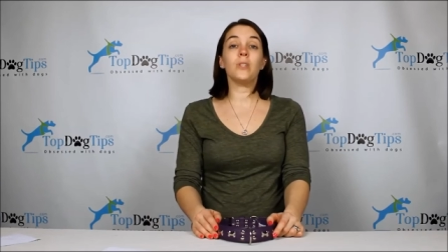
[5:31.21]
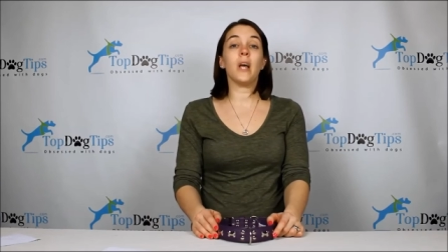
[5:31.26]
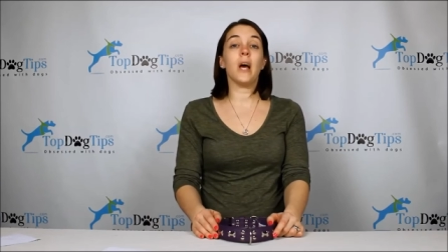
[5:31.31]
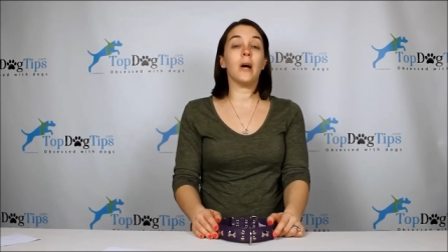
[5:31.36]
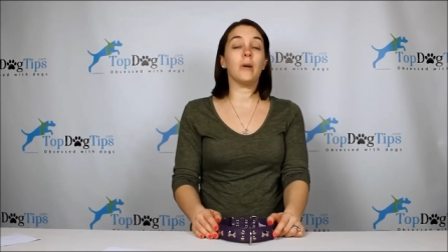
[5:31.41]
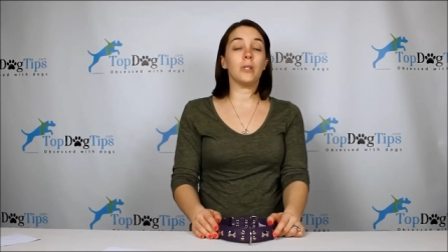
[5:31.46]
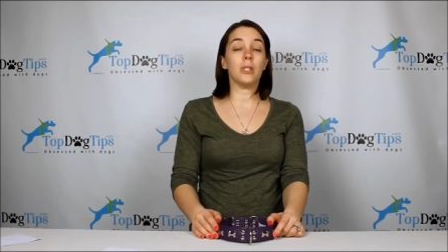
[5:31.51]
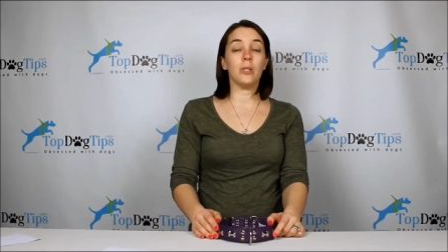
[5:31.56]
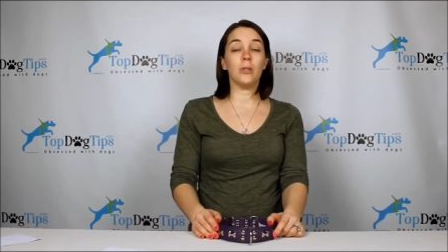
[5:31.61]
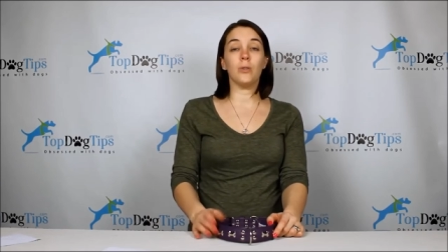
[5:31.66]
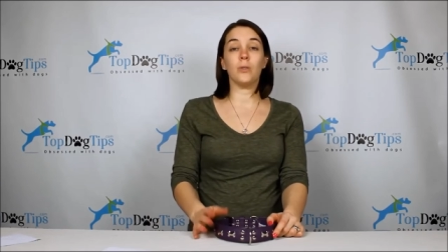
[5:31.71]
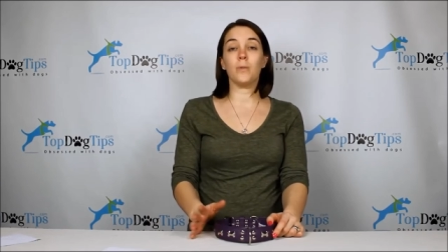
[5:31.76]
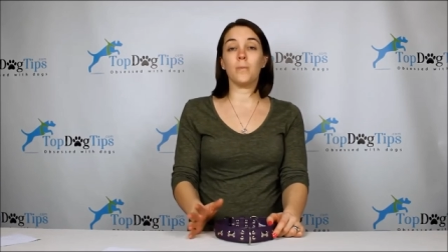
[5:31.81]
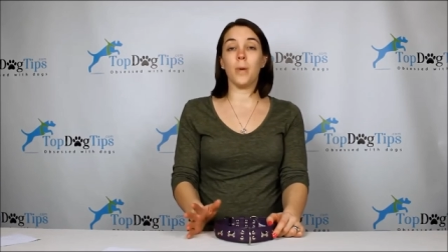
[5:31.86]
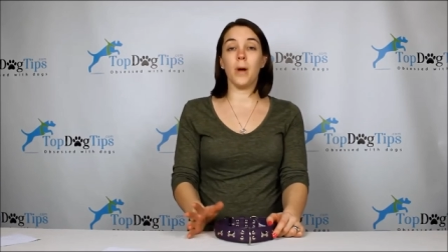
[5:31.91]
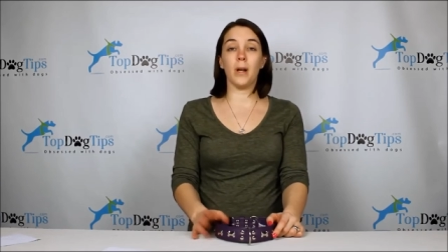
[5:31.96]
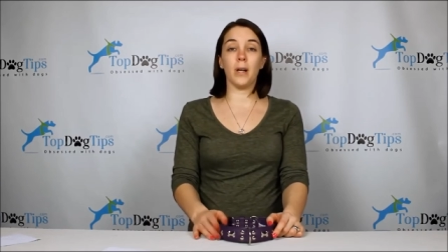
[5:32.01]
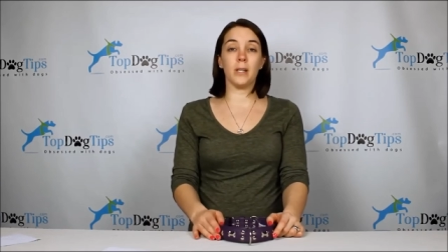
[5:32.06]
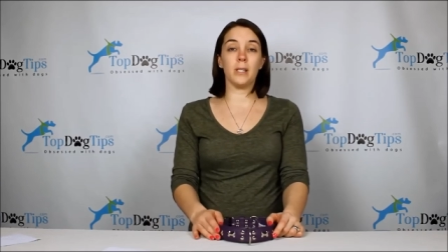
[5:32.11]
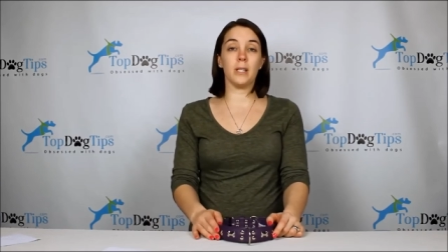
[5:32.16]
how-tos,
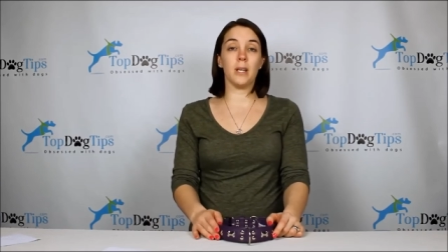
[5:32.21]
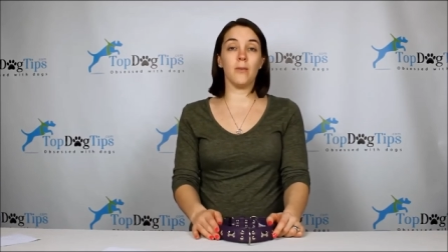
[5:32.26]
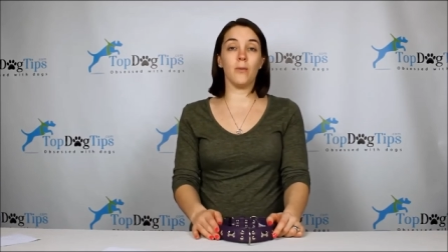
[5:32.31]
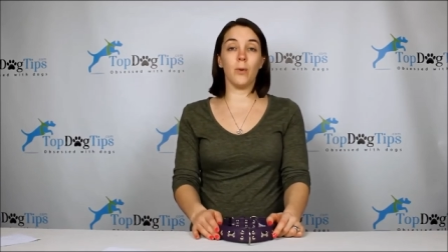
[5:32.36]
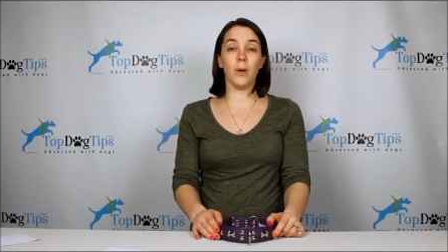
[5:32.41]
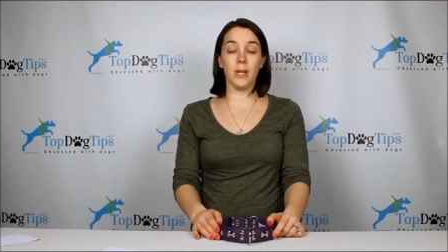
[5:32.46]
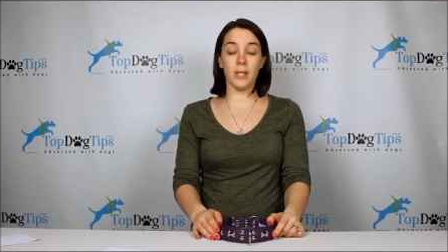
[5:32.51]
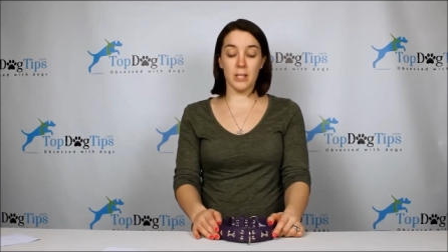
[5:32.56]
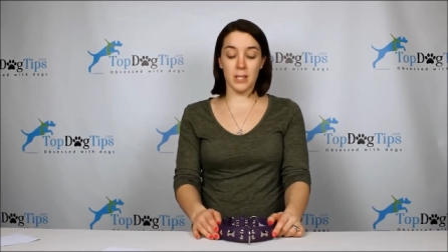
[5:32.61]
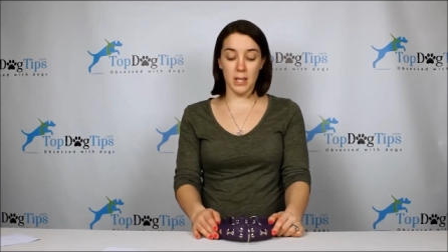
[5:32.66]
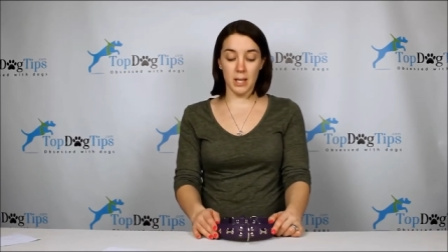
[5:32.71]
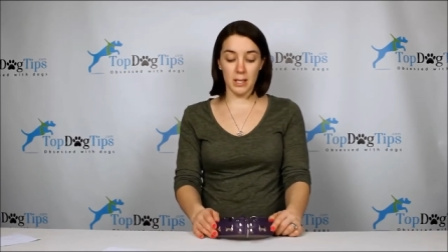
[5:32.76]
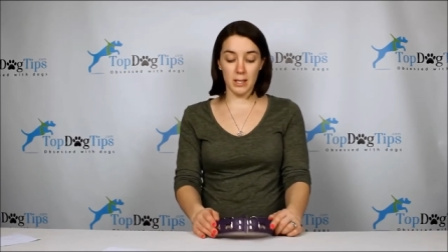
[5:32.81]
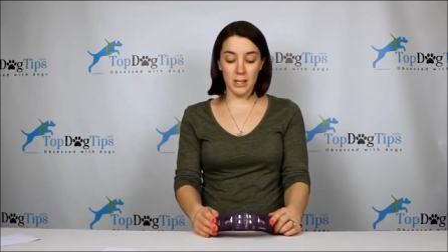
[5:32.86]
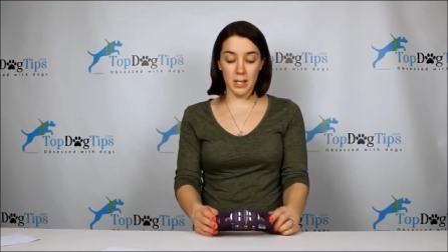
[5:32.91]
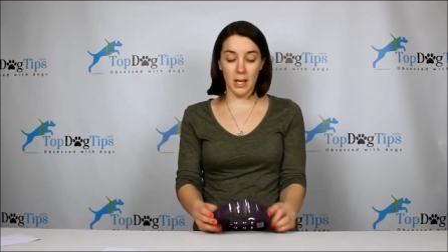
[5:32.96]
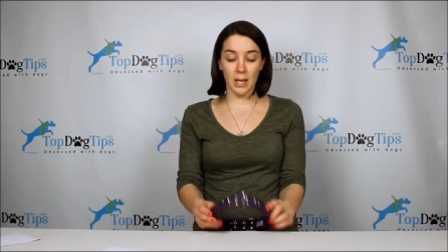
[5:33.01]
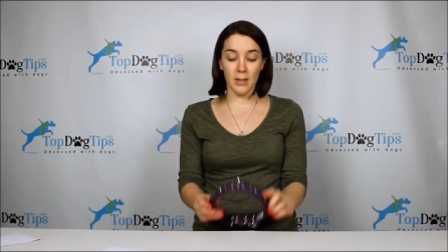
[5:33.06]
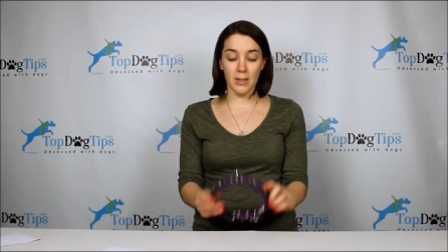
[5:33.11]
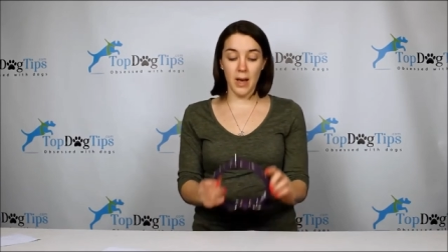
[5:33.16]
product giveaways, things
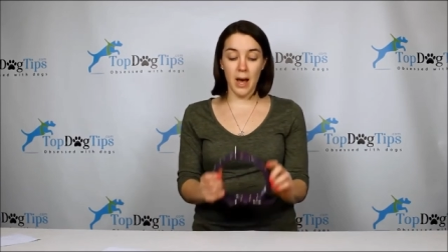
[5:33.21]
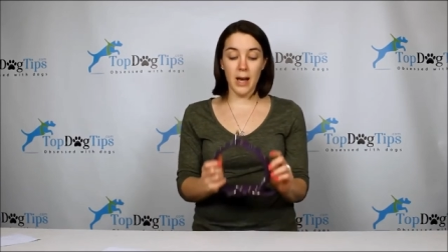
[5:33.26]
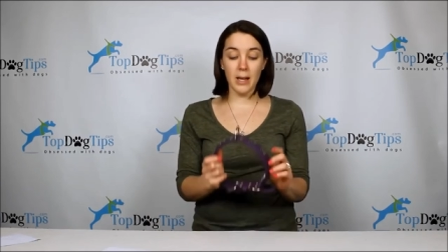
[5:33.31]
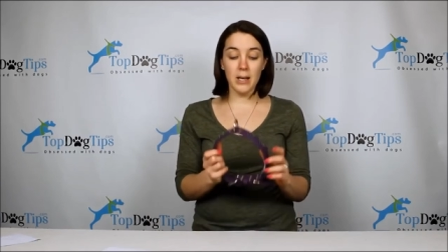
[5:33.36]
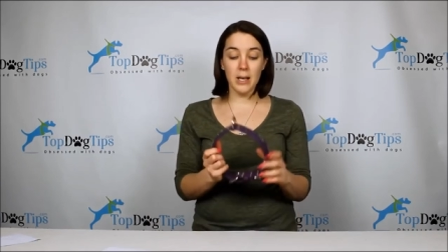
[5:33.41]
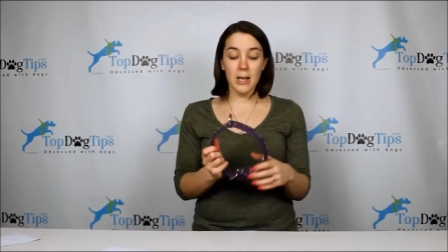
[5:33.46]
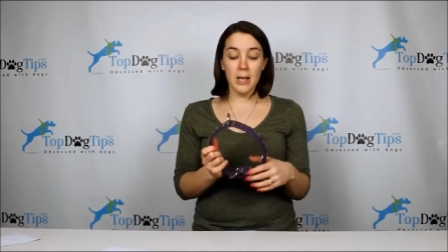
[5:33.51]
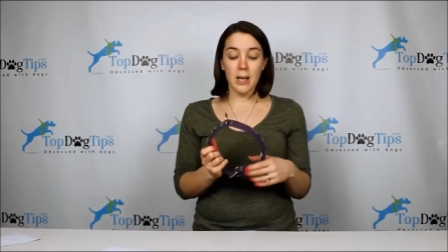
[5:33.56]
like that.